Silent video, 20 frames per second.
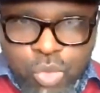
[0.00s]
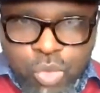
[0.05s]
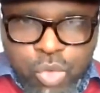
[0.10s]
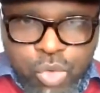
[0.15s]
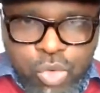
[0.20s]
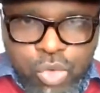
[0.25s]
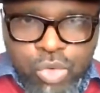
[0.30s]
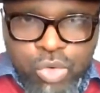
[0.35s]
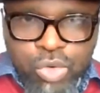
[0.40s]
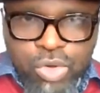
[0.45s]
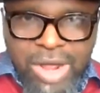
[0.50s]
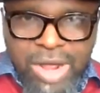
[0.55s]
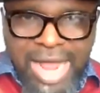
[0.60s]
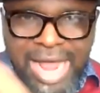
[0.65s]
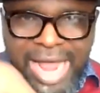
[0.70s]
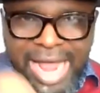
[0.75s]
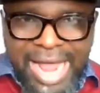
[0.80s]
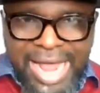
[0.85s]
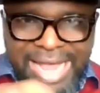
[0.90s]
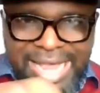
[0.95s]
who
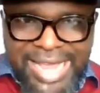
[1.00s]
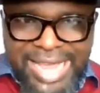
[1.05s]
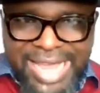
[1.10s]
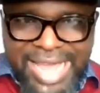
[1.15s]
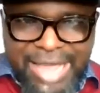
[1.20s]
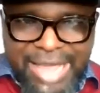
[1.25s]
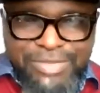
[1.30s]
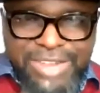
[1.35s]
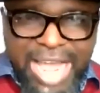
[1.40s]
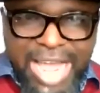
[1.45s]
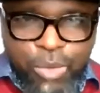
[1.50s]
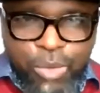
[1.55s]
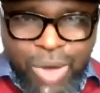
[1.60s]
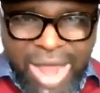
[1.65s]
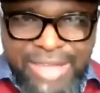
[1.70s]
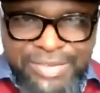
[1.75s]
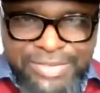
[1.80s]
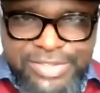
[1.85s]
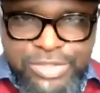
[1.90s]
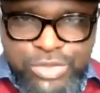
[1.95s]
gave their
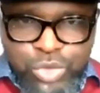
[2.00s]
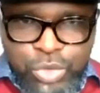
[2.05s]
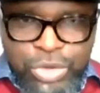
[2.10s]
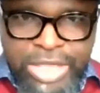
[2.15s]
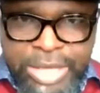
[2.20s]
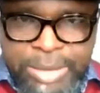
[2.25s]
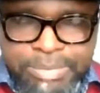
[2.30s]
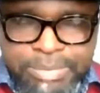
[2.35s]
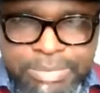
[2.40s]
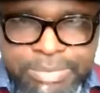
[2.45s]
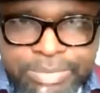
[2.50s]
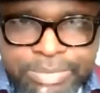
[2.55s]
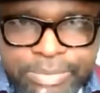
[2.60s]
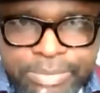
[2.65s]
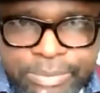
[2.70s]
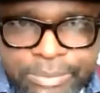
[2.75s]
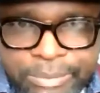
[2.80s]
wives to him.